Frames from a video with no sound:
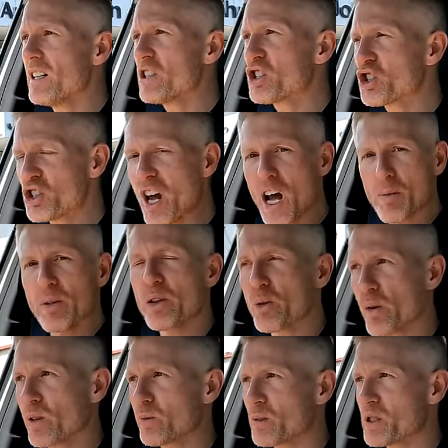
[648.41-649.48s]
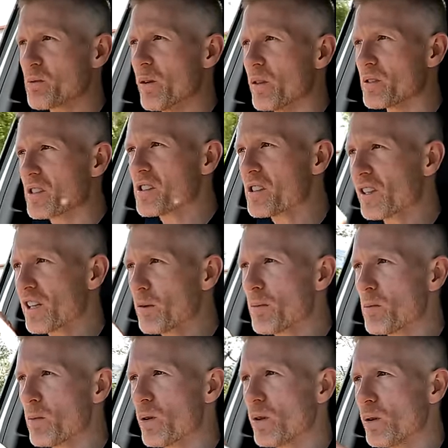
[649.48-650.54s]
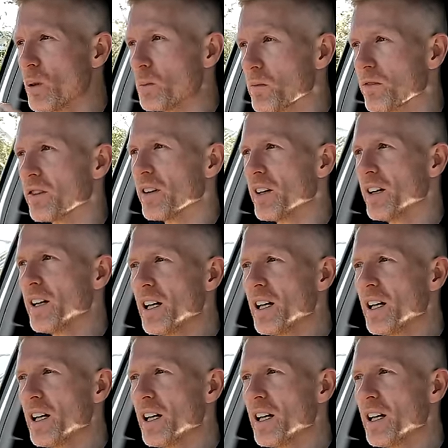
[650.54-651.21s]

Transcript: sharper throttle response, just a little bit more oomph.